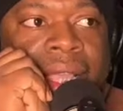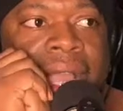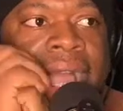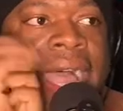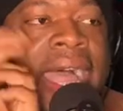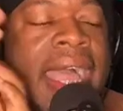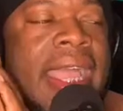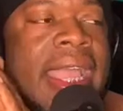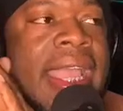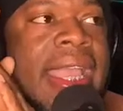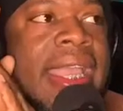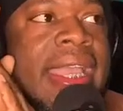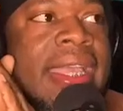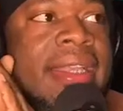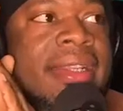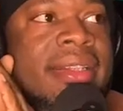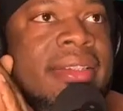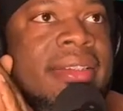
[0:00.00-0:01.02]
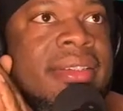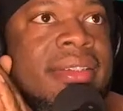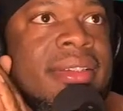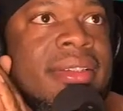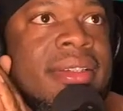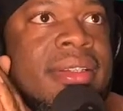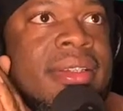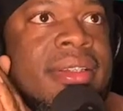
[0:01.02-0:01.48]
I had
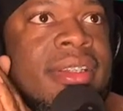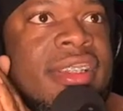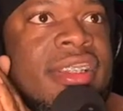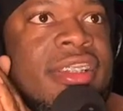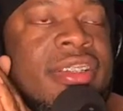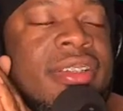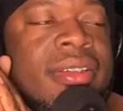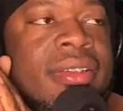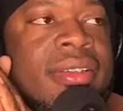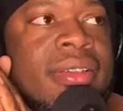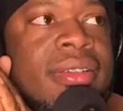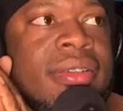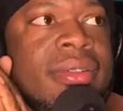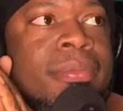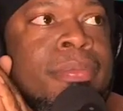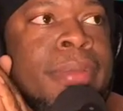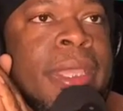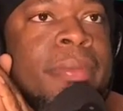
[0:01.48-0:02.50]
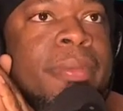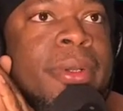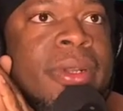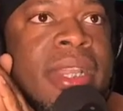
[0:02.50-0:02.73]
people